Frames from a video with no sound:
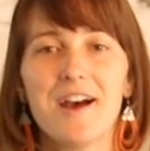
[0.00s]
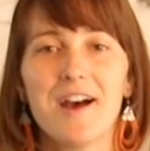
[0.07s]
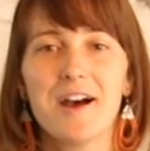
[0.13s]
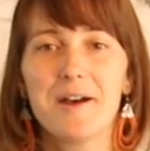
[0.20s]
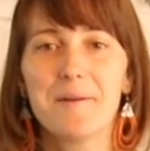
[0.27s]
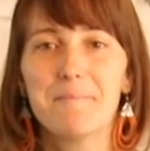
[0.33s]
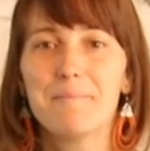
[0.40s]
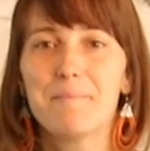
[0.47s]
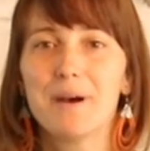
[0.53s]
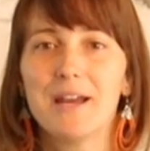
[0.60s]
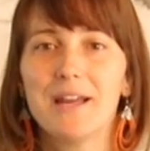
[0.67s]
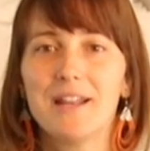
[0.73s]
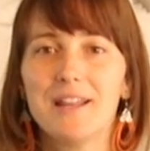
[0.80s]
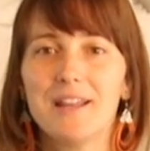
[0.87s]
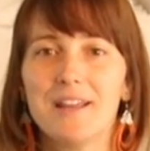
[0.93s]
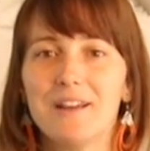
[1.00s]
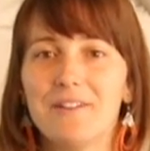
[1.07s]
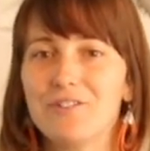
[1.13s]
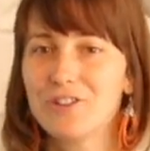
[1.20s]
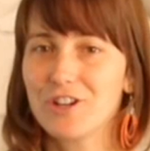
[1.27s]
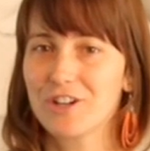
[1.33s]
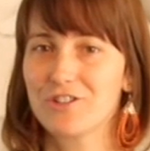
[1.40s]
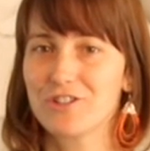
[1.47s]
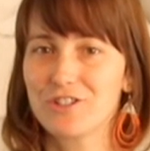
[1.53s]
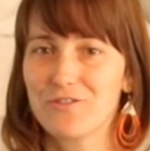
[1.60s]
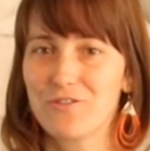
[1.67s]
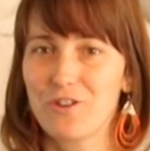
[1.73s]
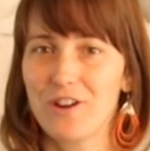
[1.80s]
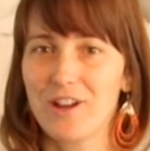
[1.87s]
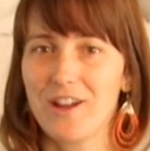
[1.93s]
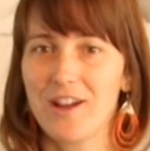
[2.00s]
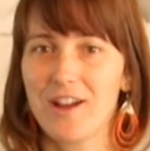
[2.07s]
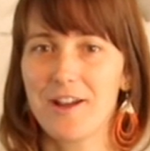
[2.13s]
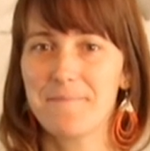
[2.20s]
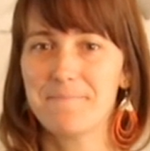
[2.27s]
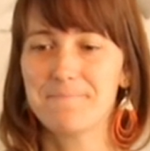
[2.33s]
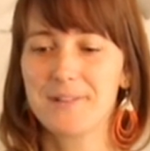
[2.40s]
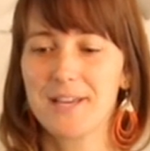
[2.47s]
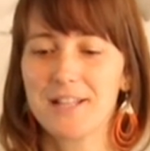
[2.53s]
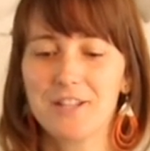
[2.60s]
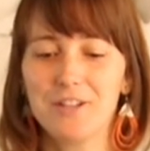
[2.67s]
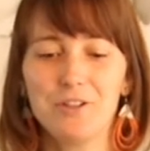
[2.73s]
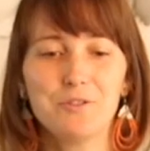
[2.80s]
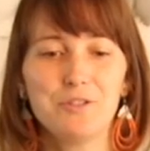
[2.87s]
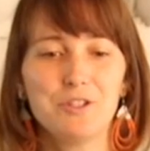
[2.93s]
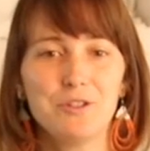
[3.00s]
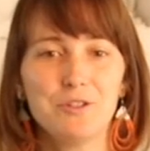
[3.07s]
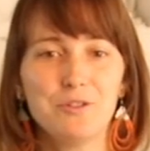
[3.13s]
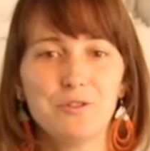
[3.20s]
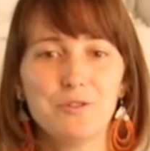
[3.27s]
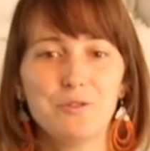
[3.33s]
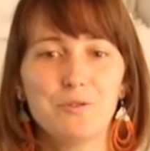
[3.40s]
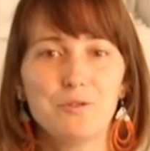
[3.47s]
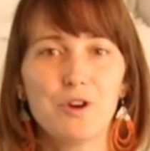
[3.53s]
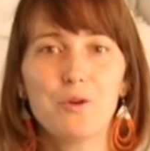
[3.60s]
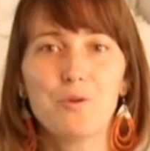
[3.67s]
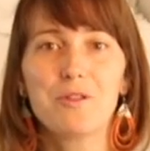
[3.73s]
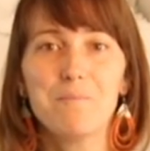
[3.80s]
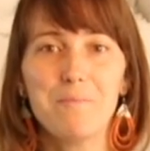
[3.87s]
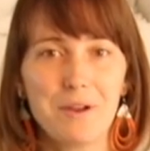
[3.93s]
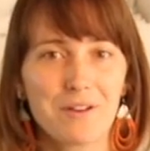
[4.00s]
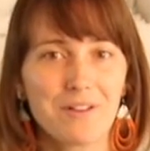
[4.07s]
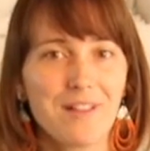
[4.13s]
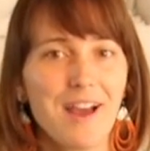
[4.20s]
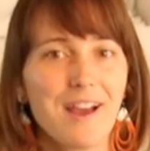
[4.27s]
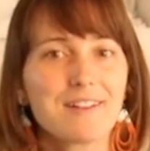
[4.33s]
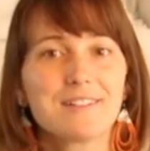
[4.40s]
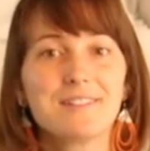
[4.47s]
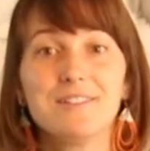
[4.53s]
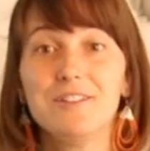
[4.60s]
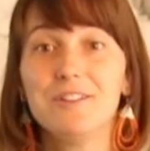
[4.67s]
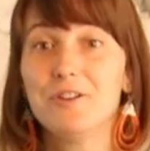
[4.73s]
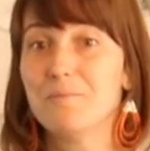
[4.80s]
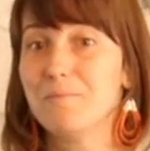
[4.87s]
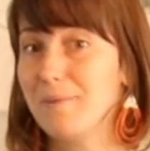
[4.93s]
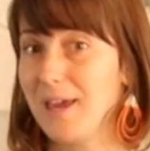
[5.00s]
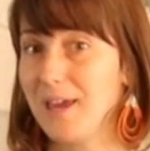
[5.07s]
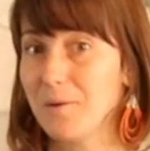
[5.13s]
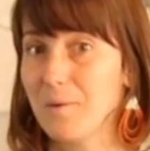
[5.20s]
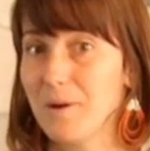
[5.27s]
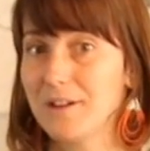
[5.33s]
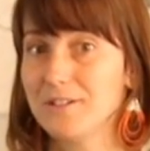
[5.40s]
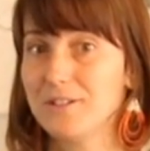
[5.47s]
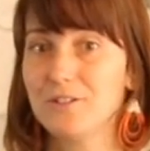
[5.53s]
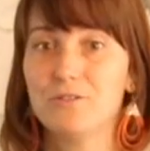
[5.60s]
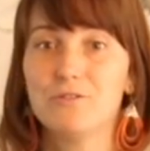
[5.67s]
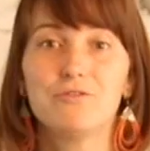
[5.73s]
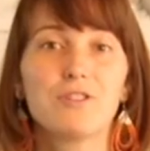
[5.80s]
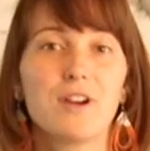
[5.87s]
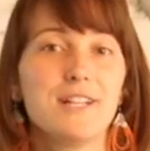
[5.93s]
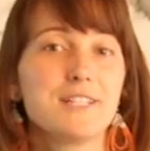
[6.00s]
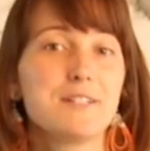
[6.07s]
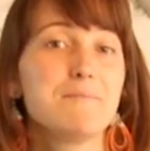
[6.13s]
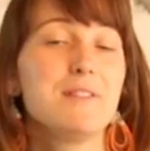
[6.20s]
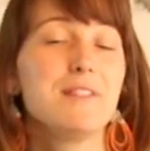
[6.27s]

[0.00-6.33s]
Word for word: Um, but if your doctor's um, telling you to go with Miralax, you may want to try some